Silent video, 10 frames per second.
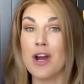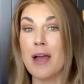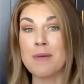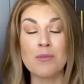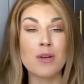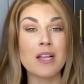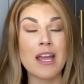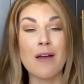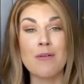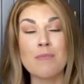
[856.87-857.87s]
I mean, really,
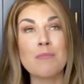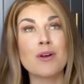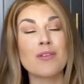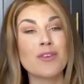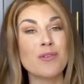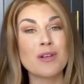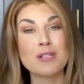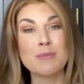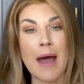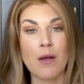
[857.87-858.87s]
I remember a few
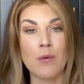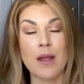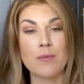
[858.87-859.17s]
years back when